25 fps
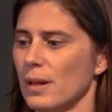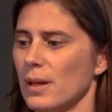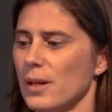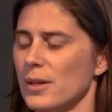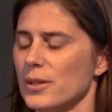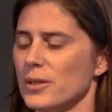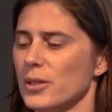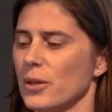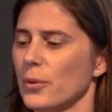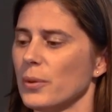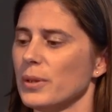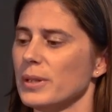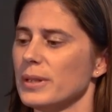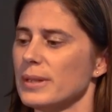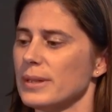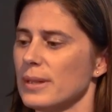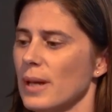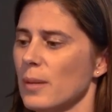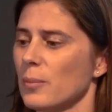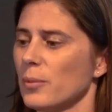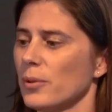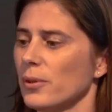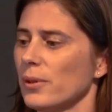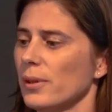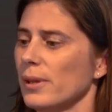So in
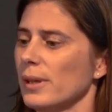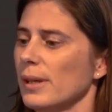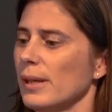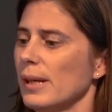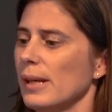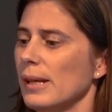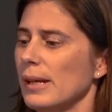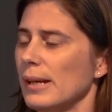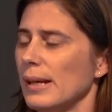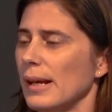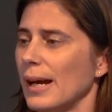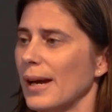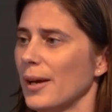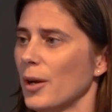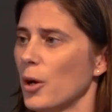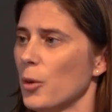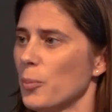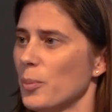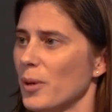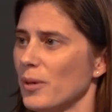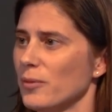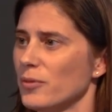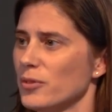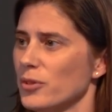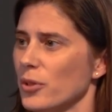summary, I
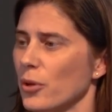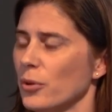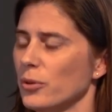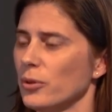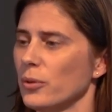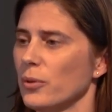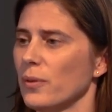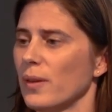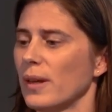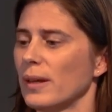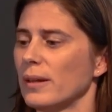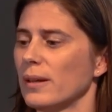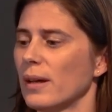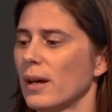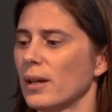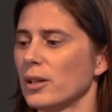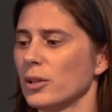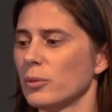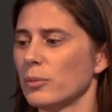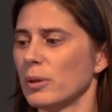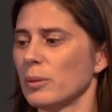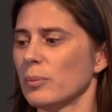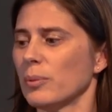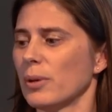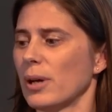hope I've shown you that
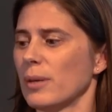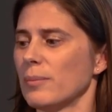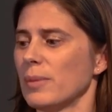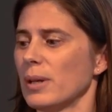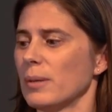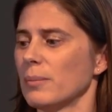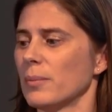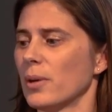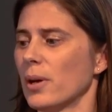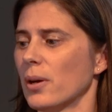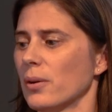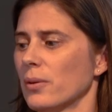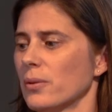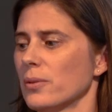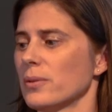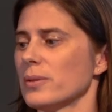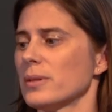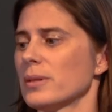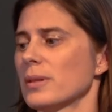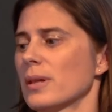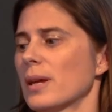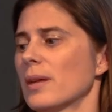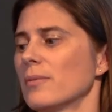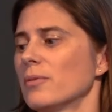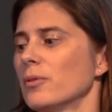non-human primate
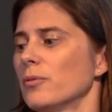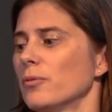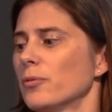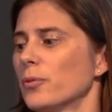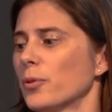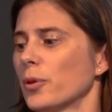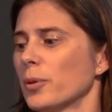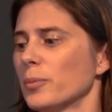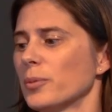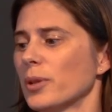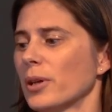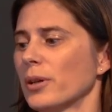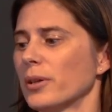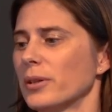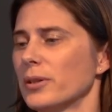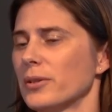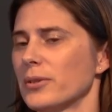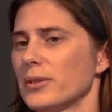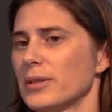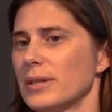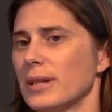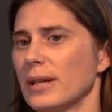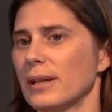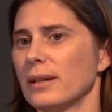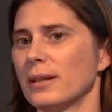models have informed our
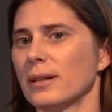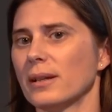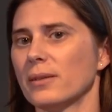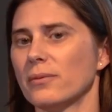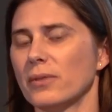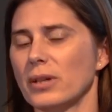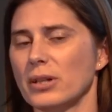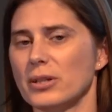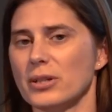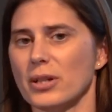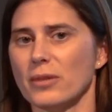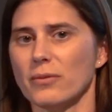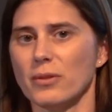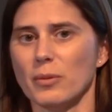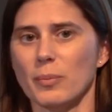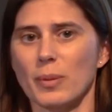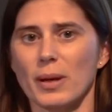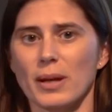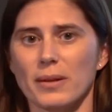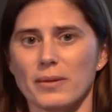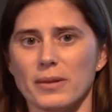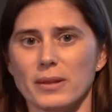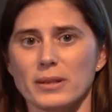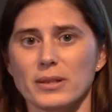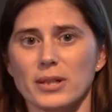understanding of H I V
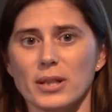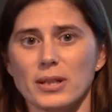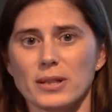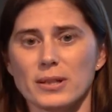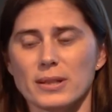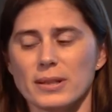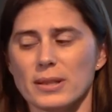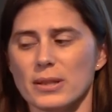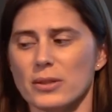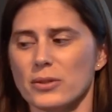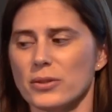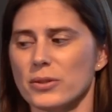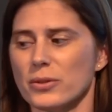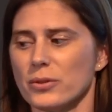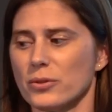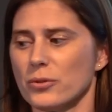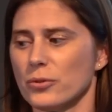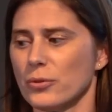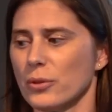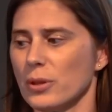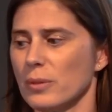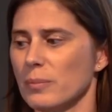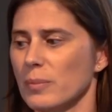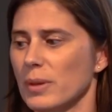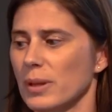pathogenesis,
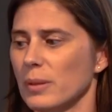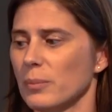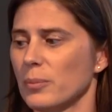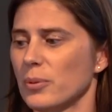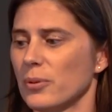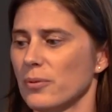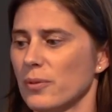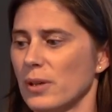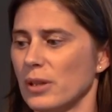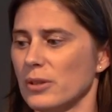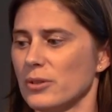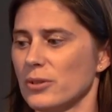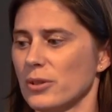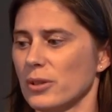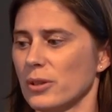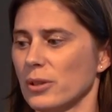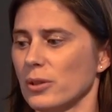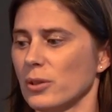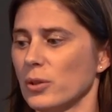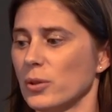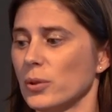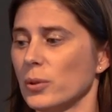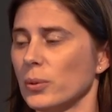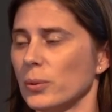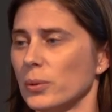treatment, prevention,
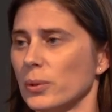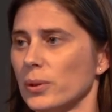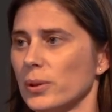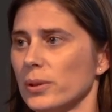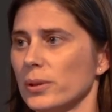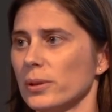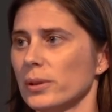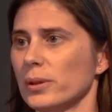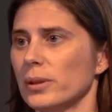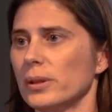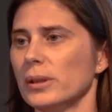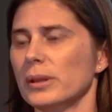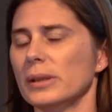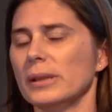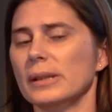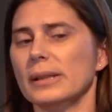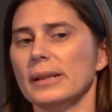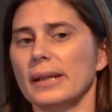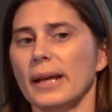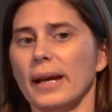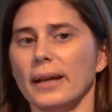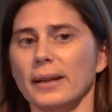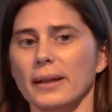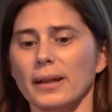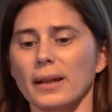and cure.
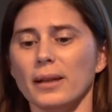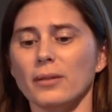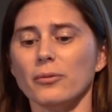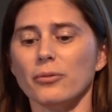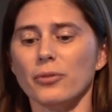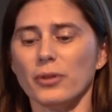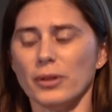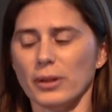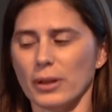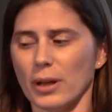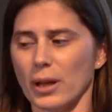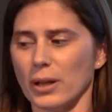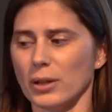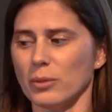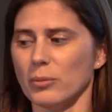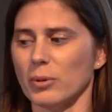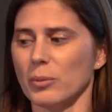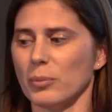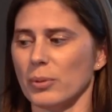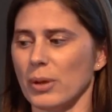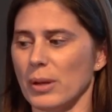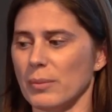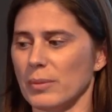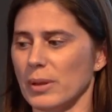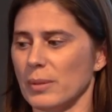And infant non-human
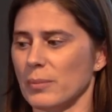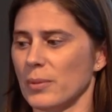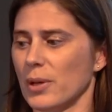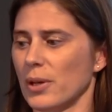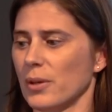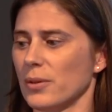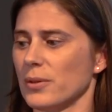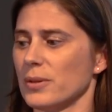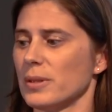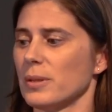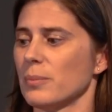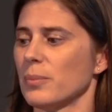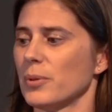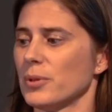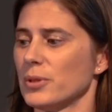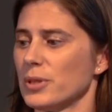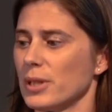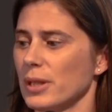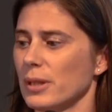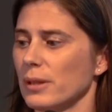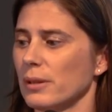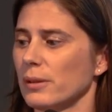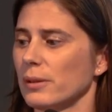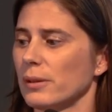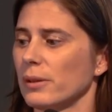primate models in
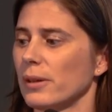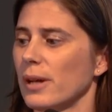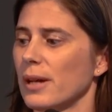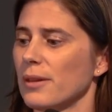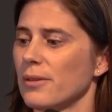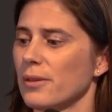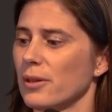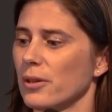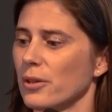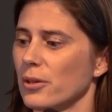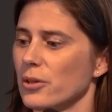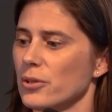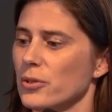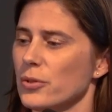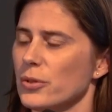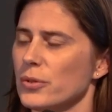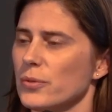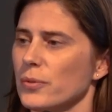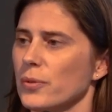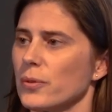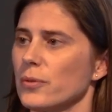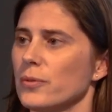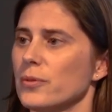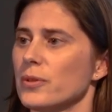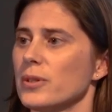particular, I think, are
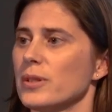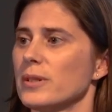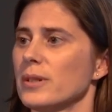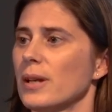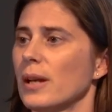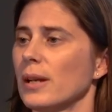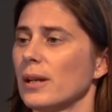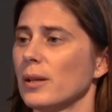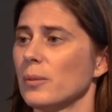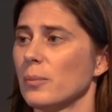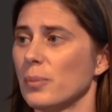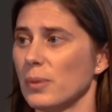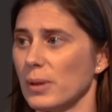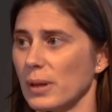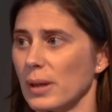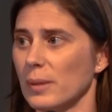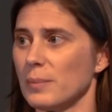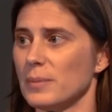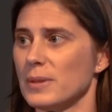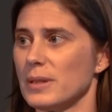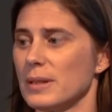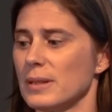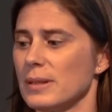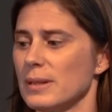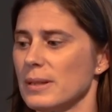useful for studying P M
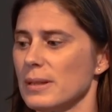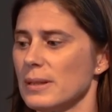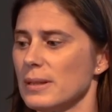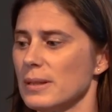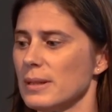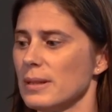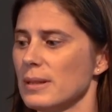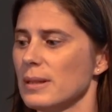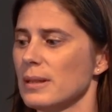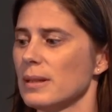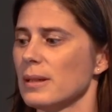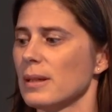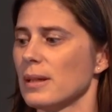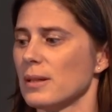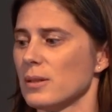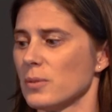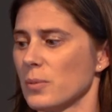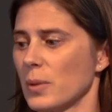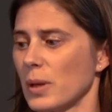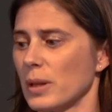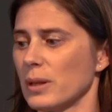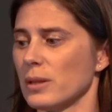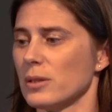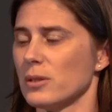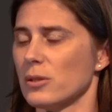T C T as
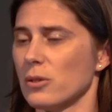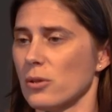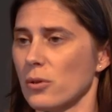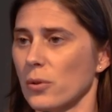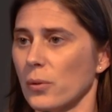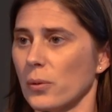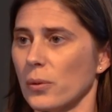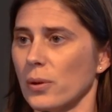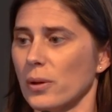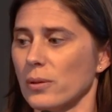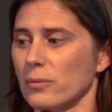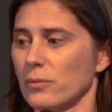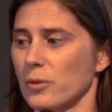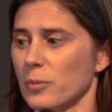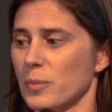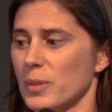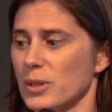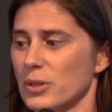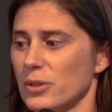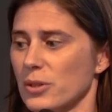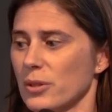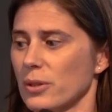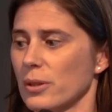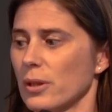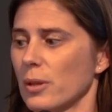well as cure and
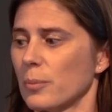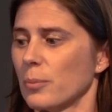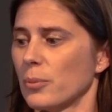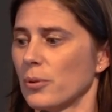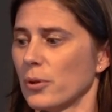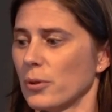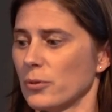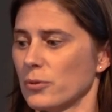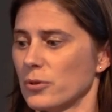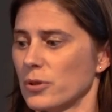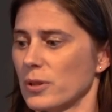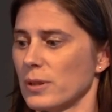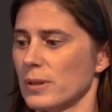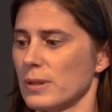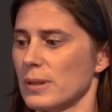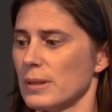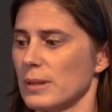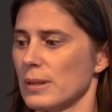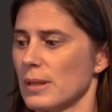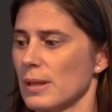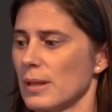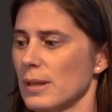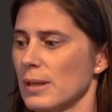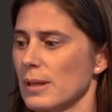remission approaches.